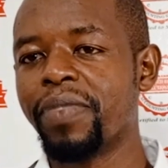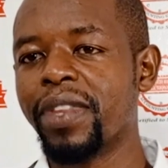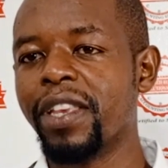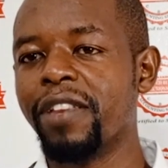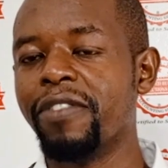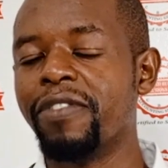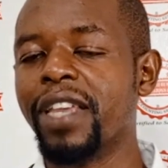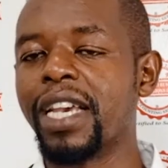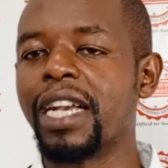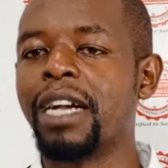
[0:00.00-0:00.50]

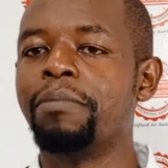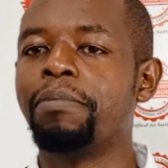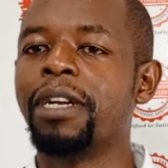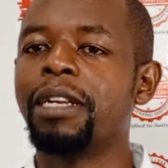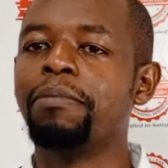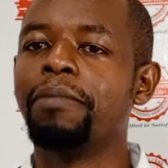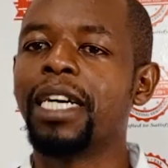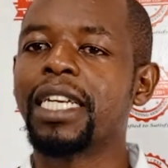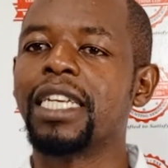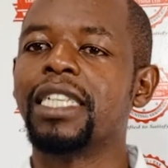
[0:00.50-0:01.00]
If the company
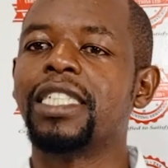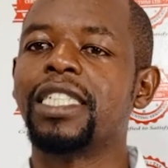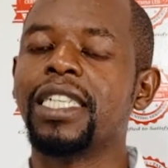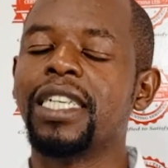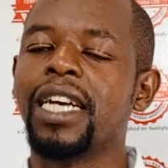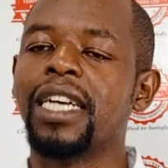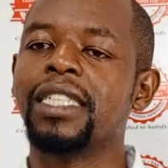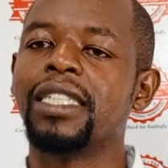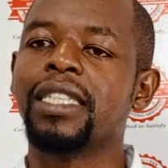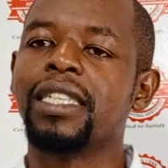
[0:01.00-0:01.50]
market
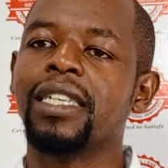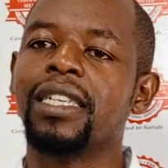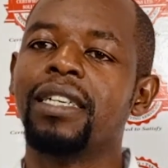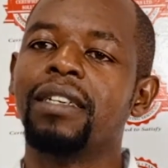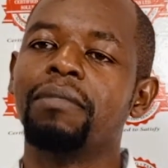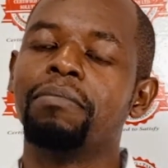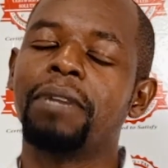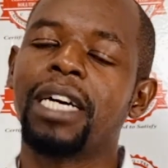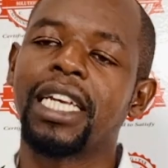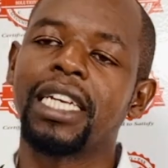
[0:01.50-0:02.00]
share
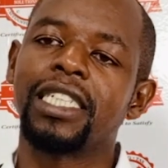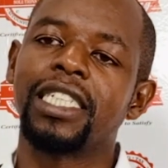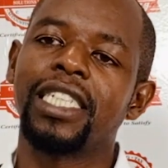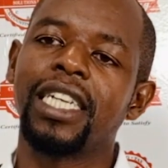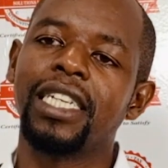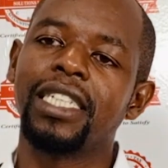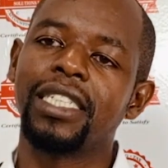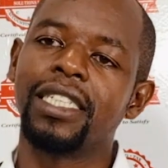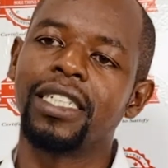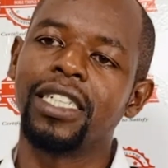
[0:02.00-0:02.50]

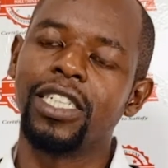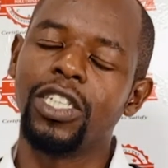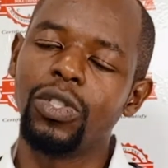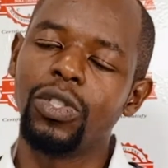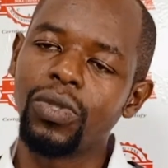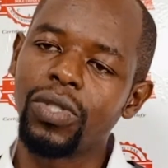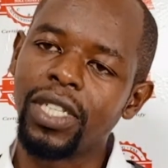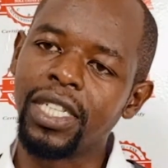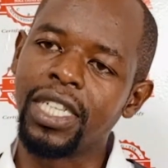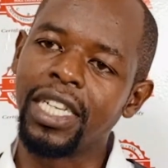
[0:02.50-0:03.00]
is
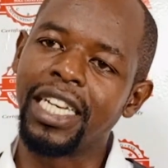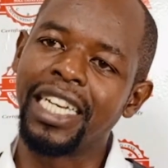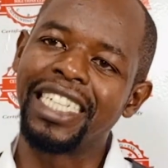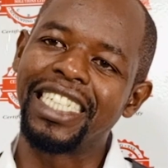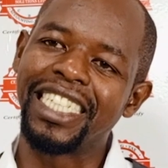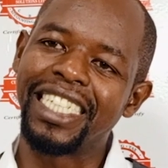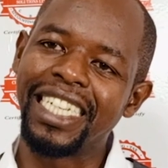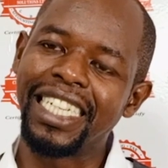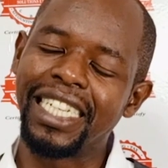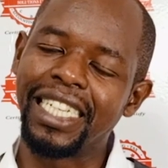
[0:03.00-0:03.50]
reducing and
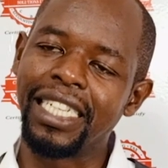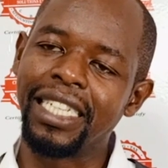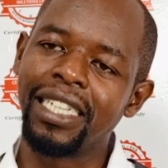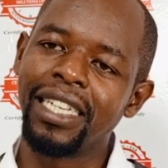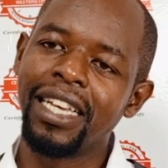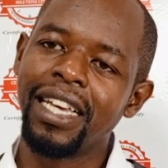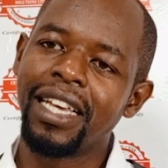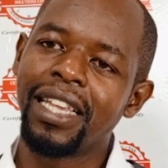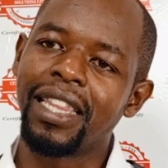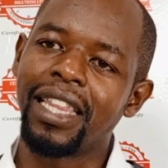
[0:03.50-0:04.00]
shrinking,
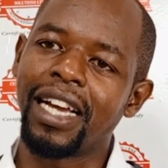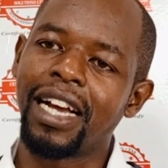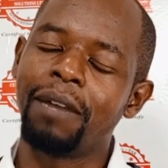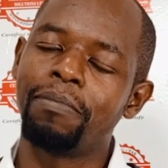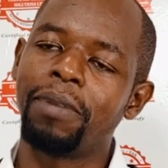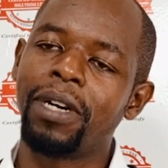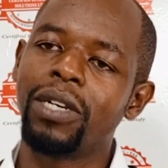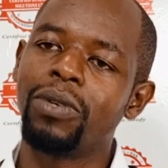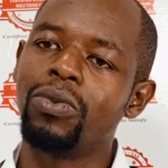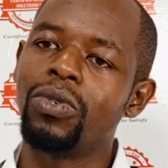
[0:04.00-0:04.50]
the
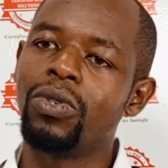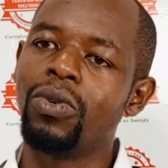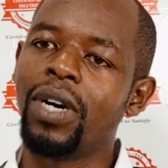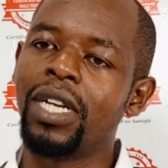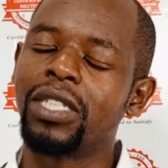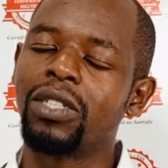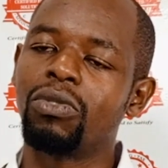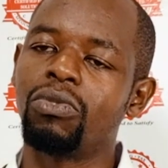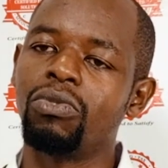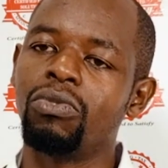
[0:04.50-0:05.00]
company would
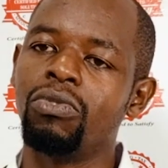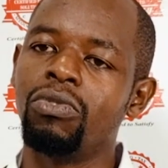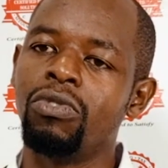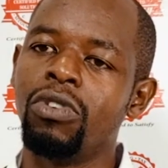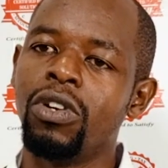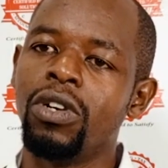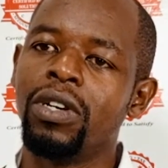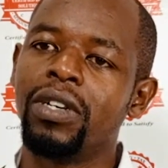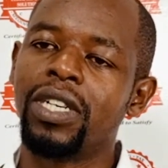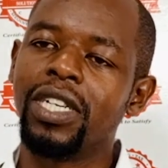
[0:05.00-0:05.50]
want to
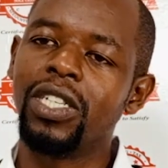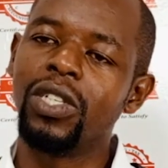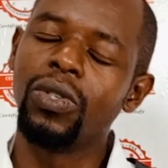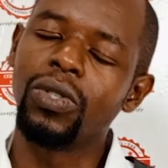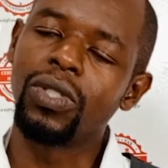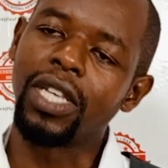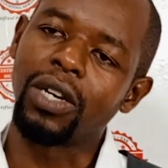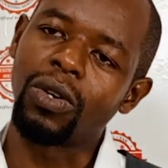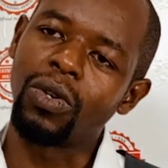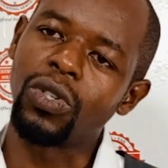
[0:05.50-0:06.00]
reduce
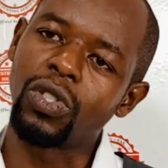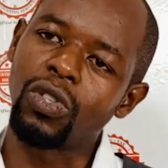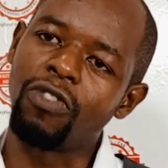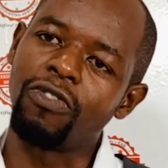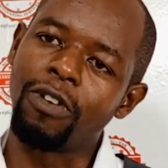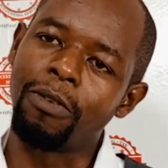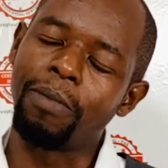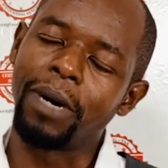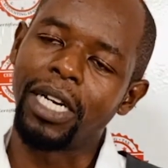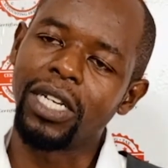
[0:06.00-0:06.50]
the cost of
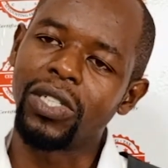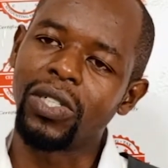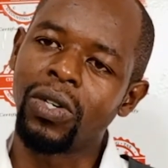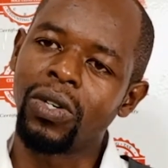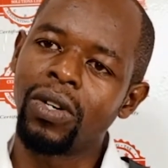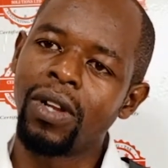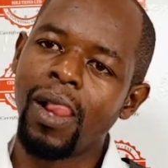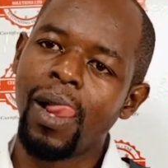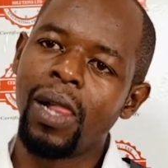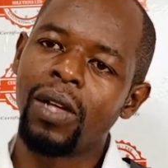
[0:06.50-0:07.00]

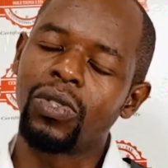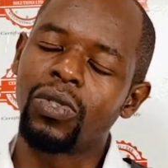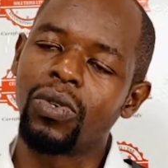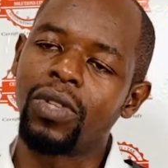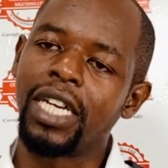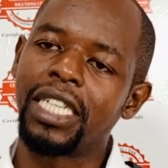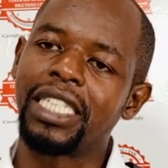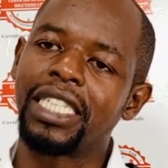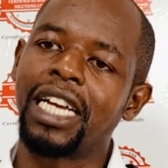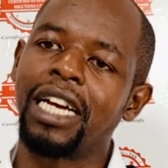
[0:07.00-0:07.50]
operation so
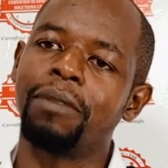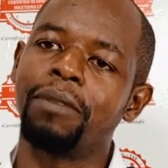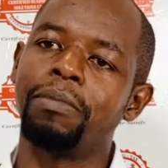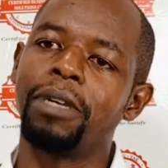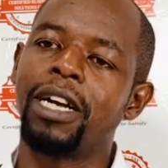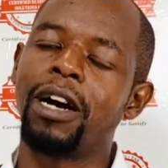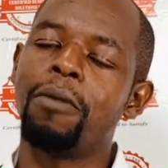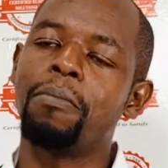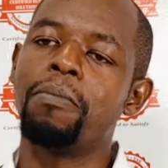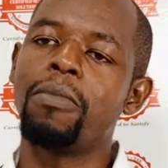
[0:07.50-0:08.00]
that it can
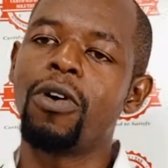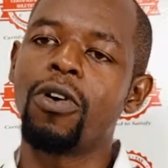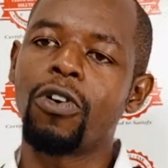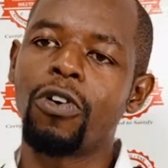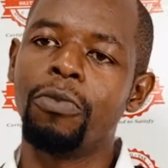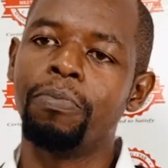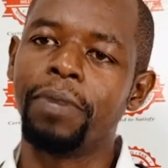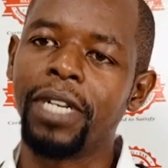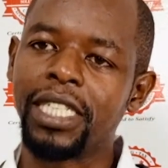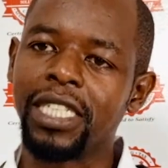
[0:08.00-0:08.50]
become more
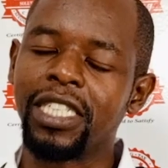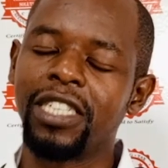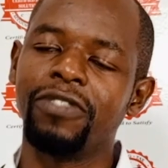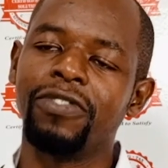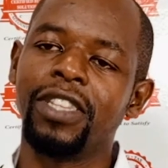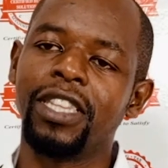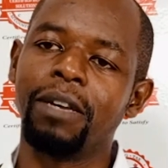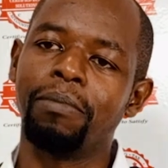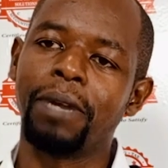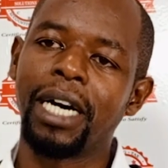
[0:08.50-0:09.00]
competitive
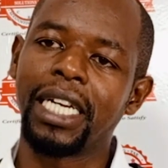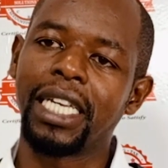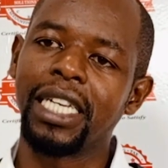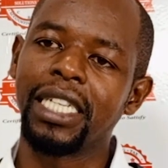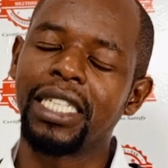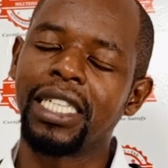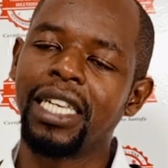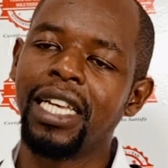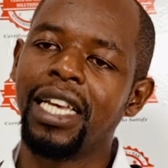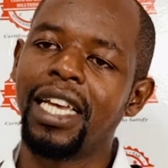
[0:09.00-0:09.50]
in the
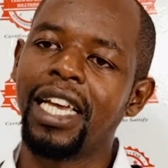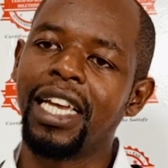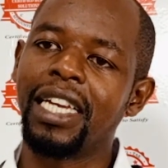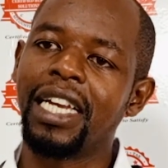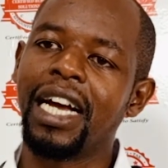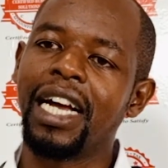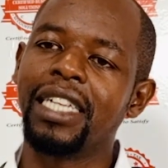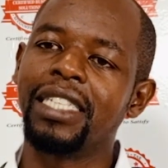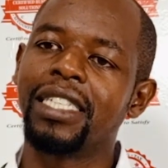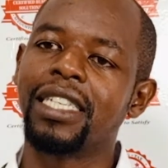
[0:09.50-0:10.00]
market and
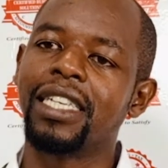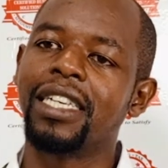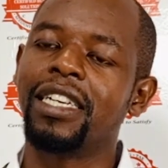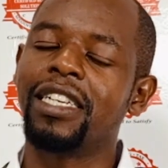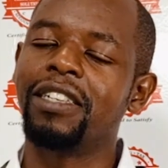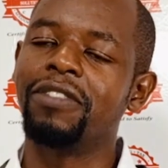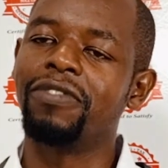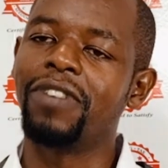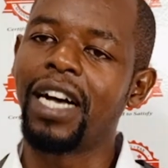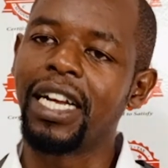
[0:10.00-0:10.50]
hence
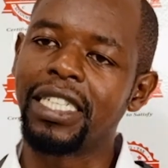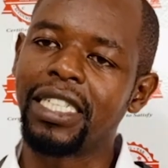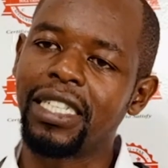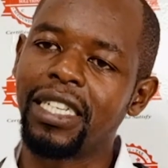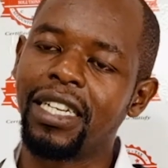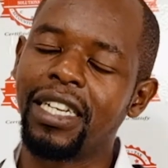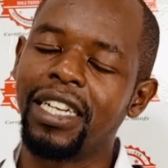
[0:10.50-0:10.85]
reverse